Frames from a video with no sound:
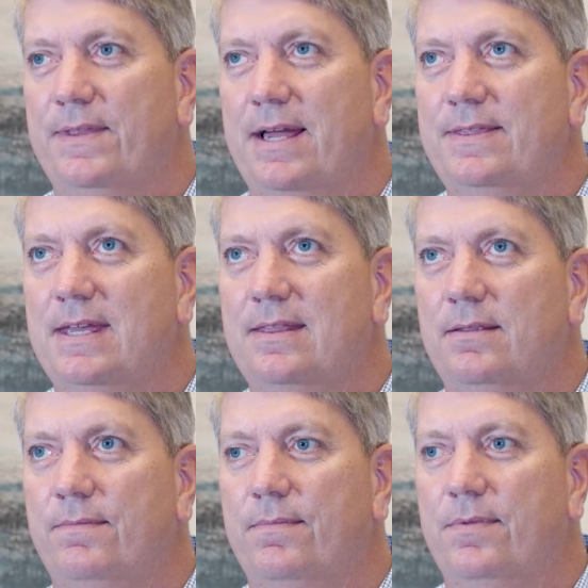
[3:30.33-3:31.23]
I think
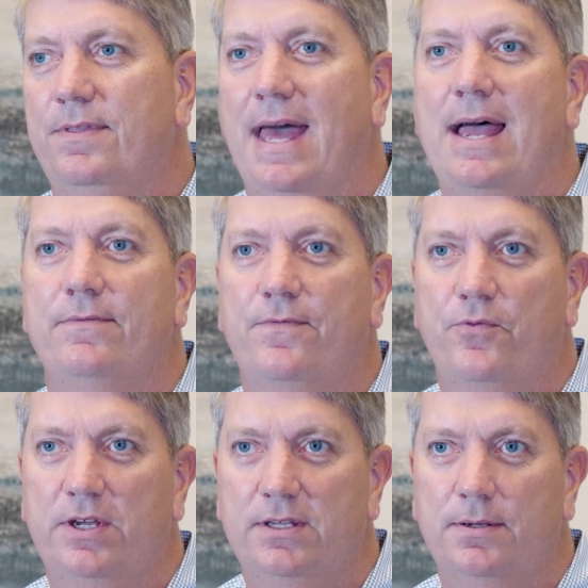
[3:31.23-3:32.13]
that
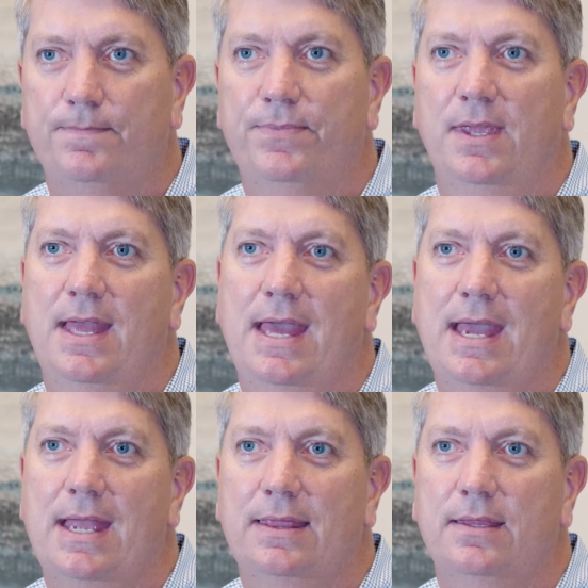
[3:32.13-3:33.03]
freedom
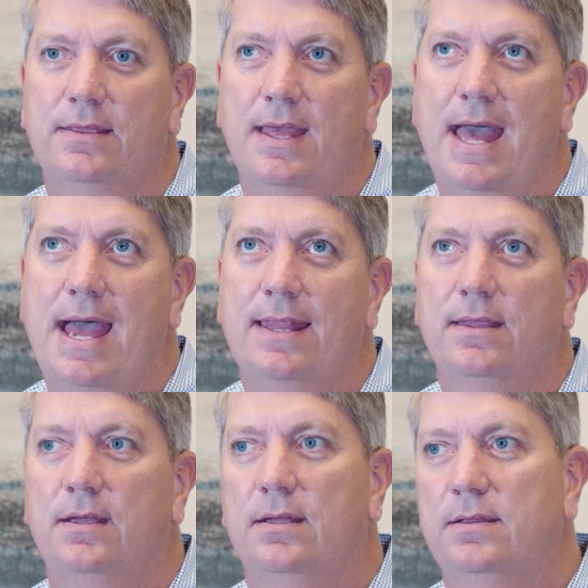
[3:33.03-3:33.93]
and
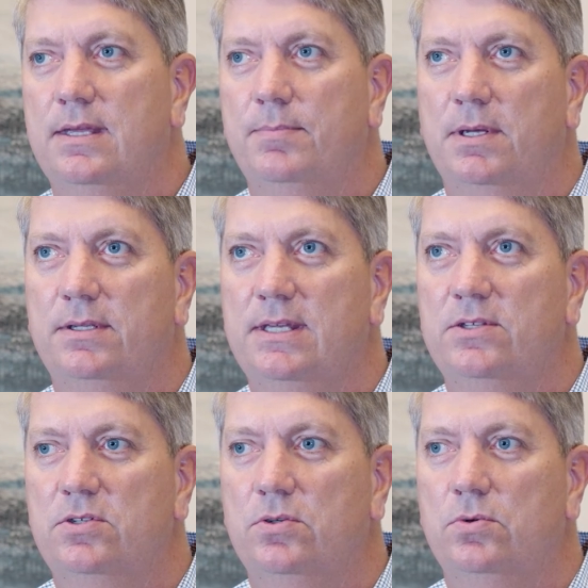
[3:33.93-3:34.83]
that the
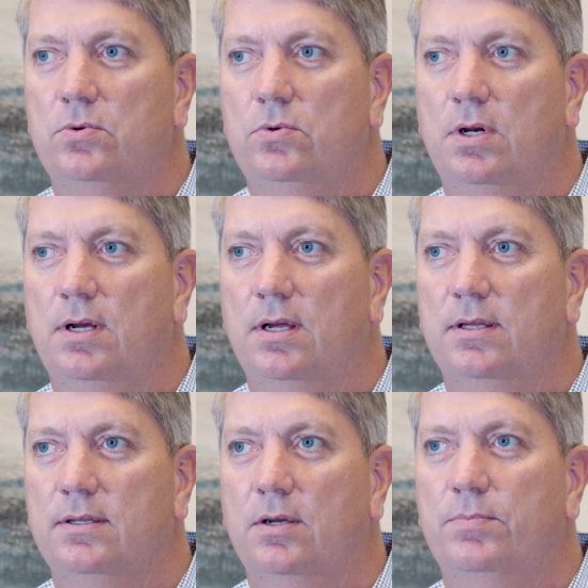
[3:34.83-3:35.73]
ability
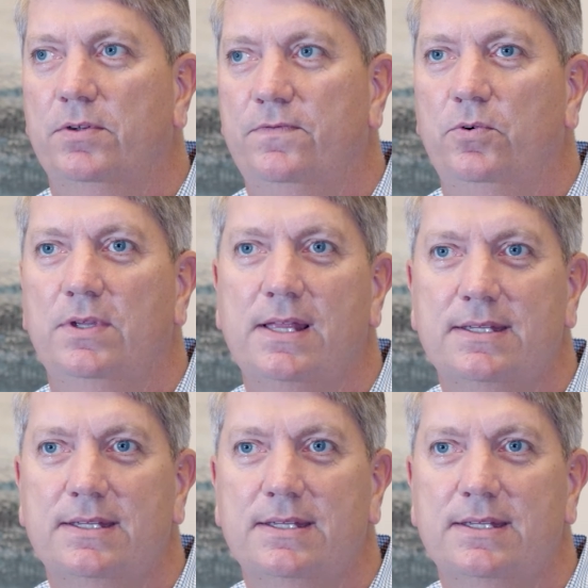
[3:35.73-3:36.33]
to put food on